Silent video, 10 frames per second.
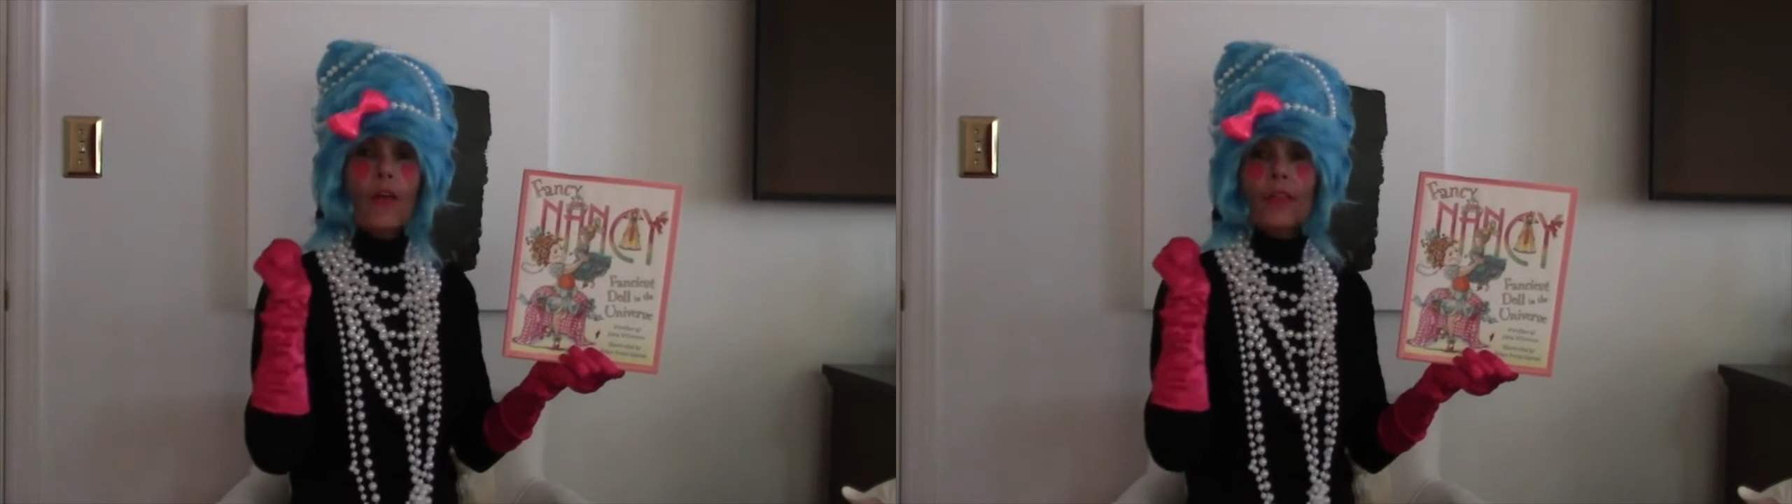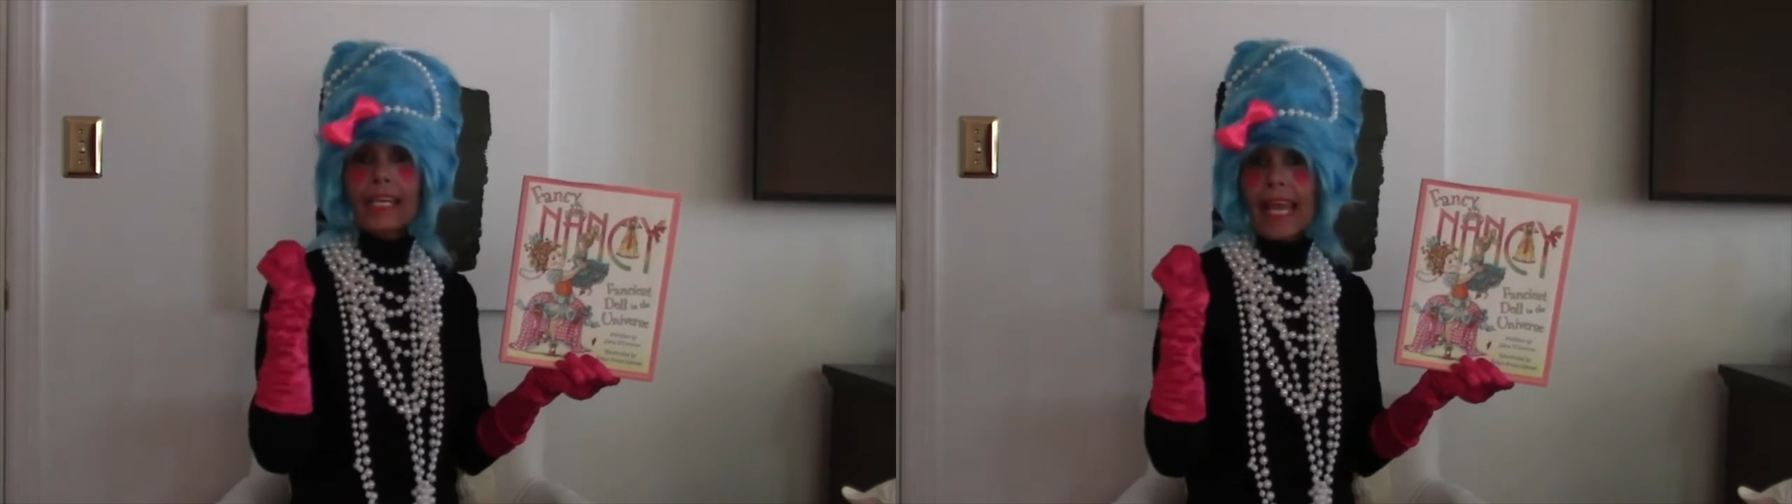
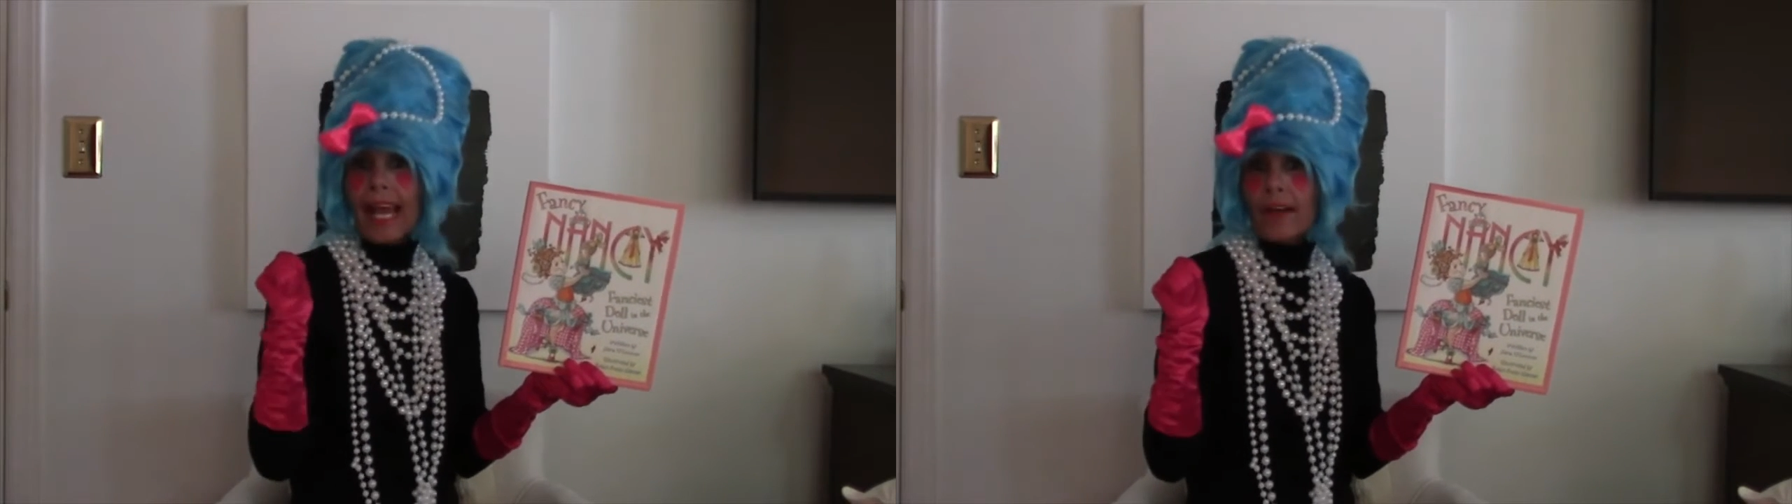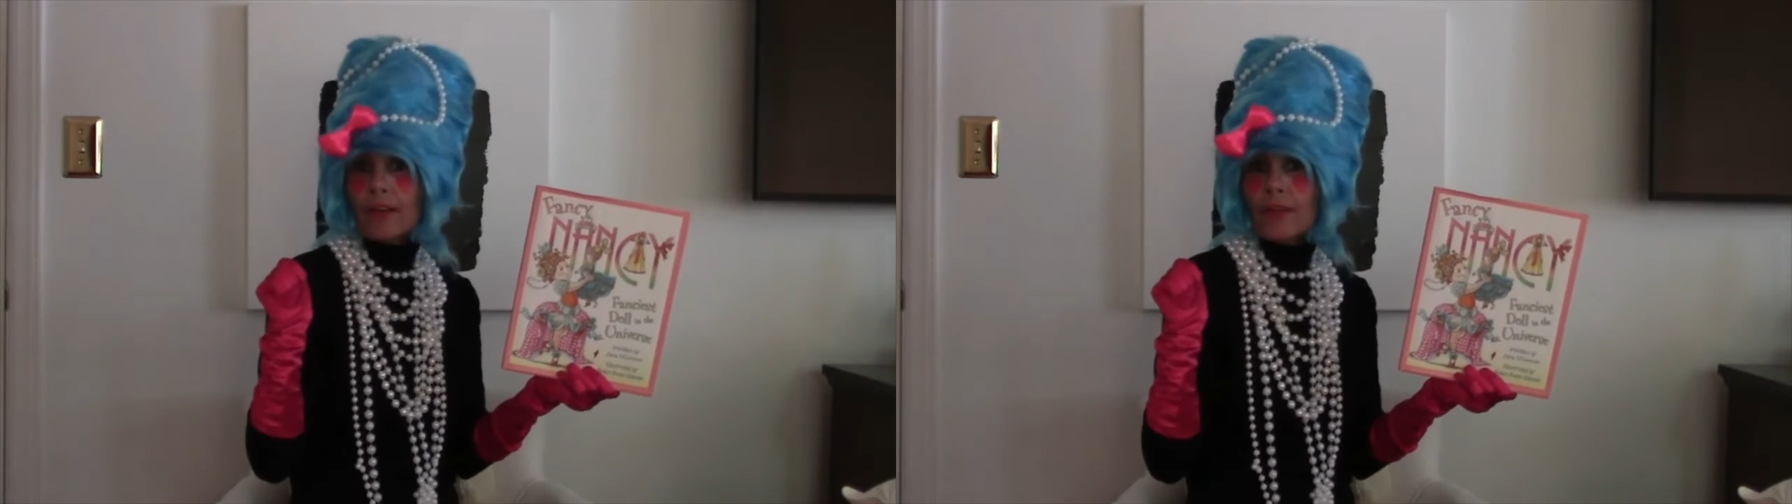on the
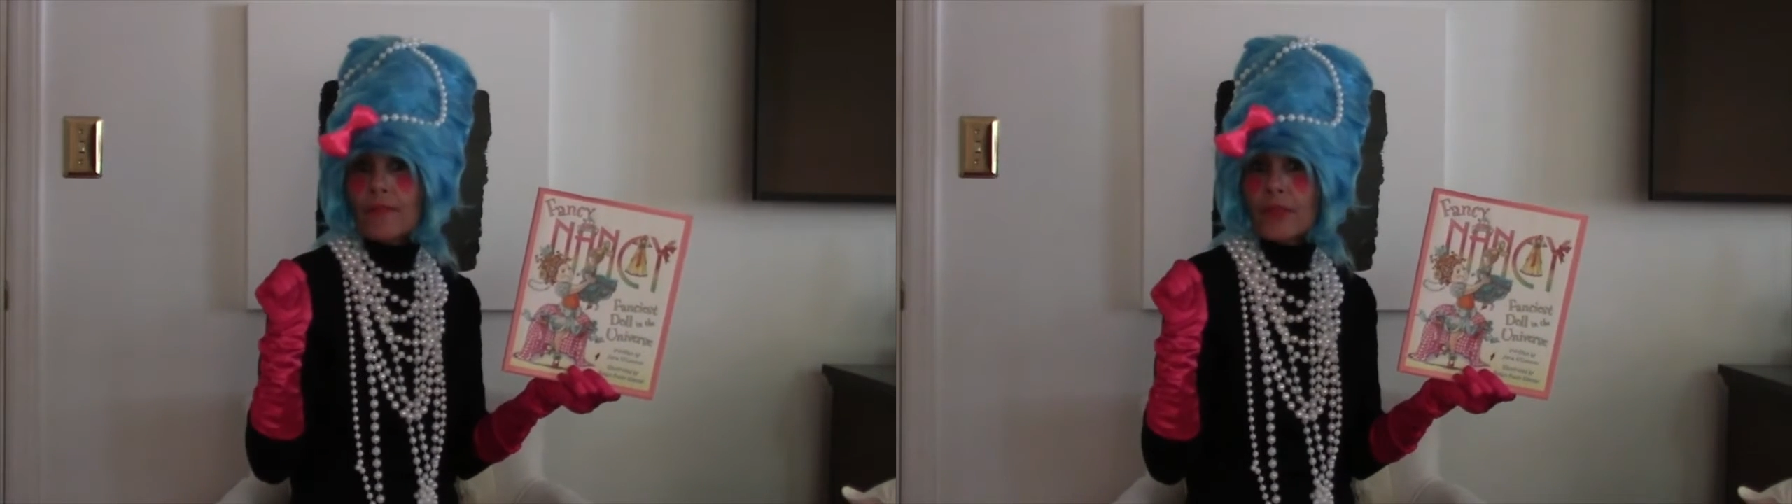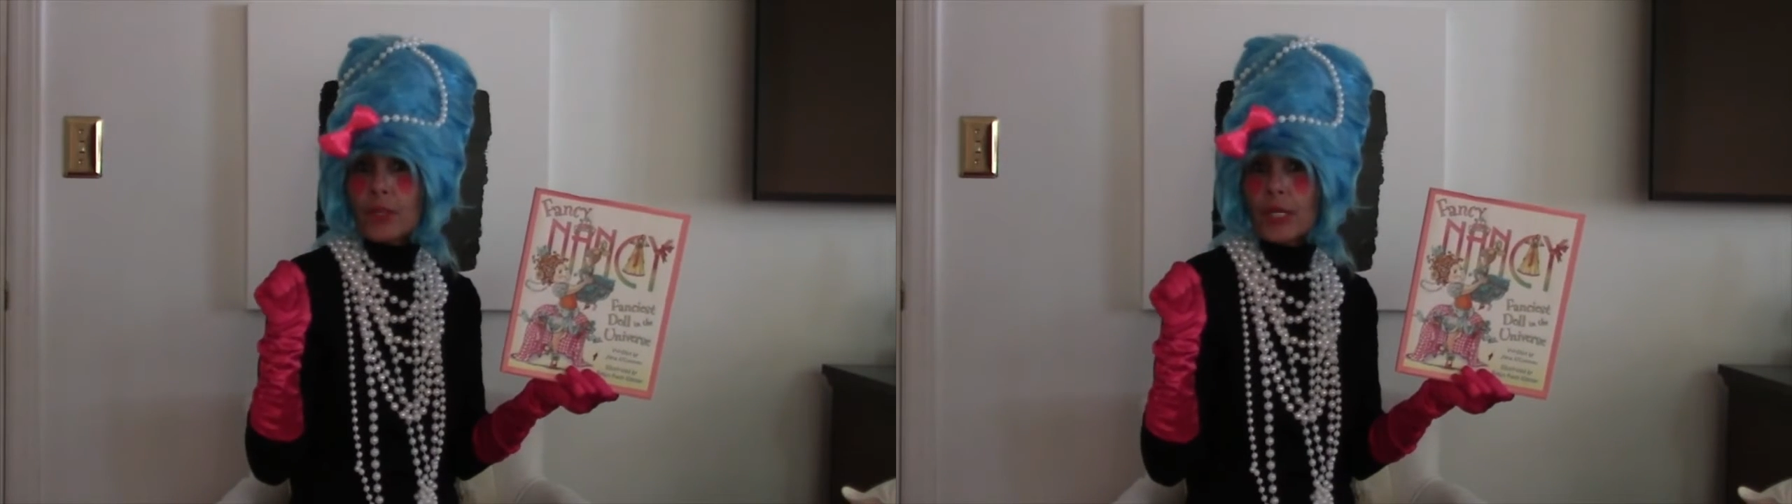count
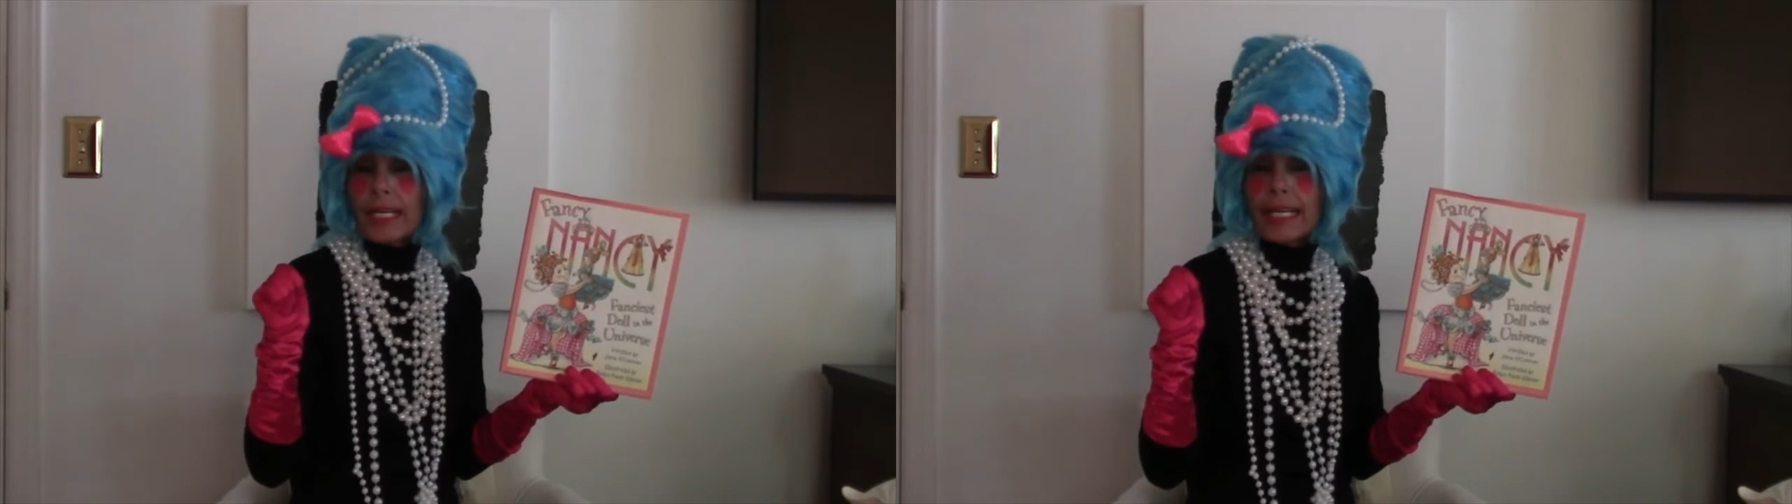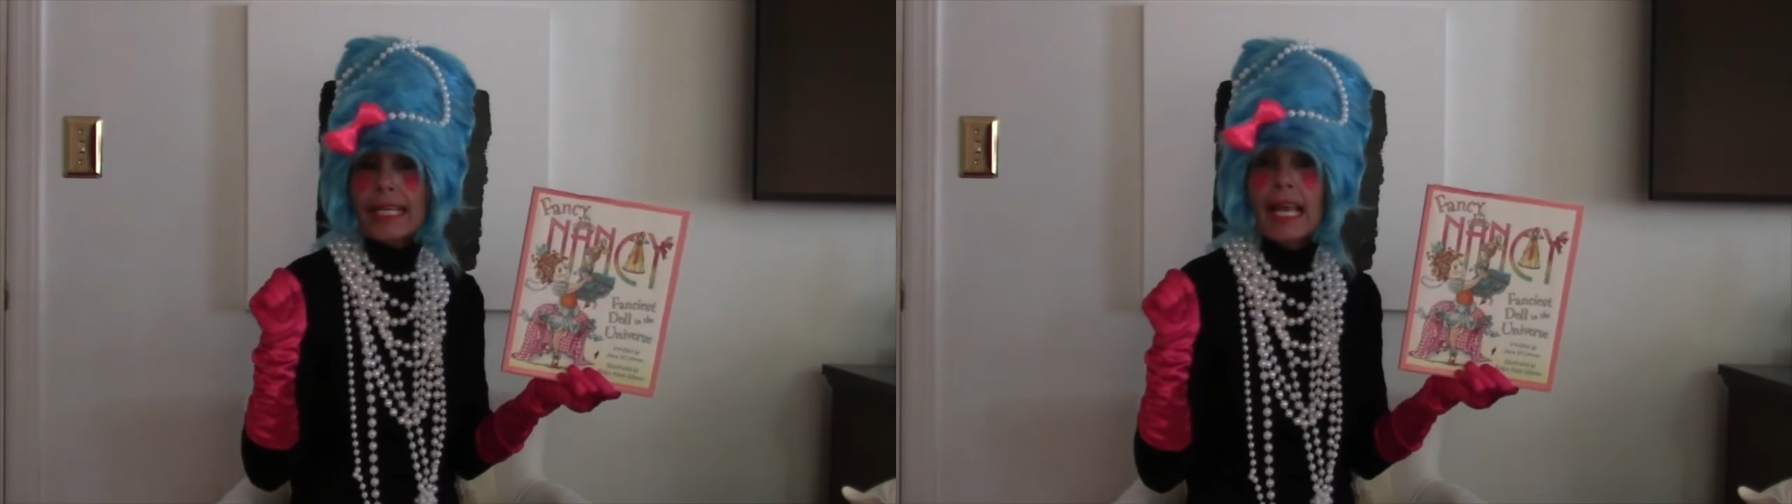of
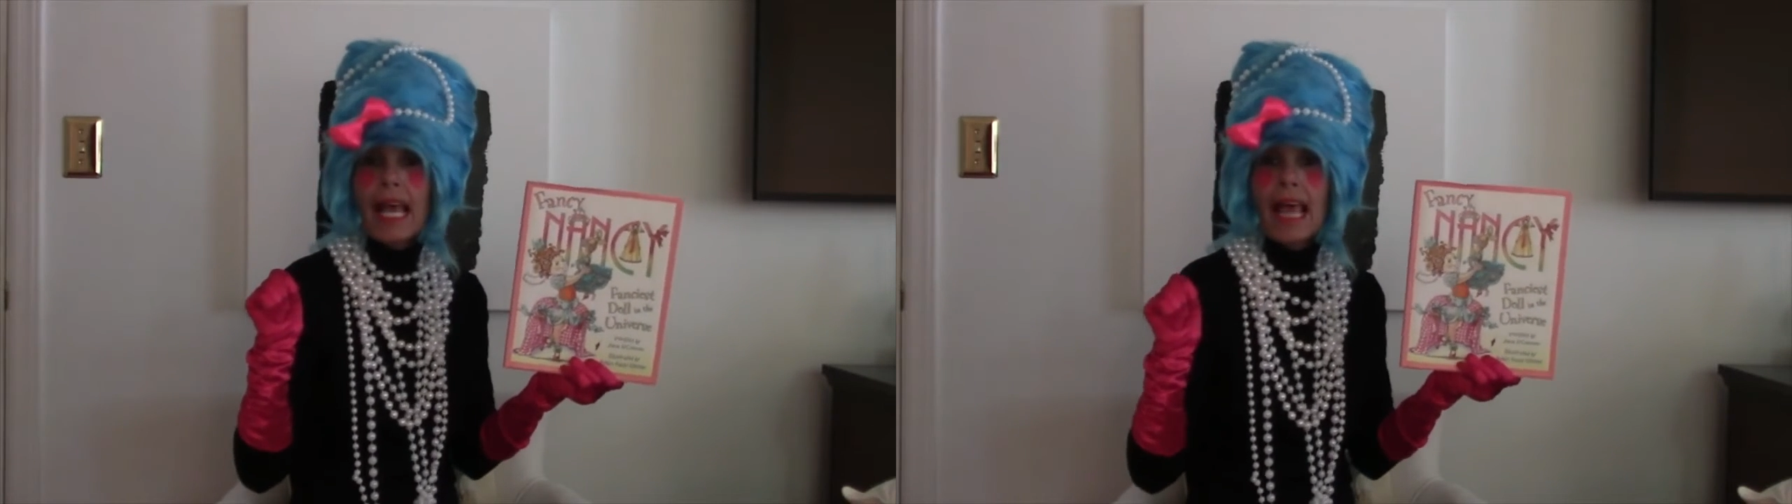three.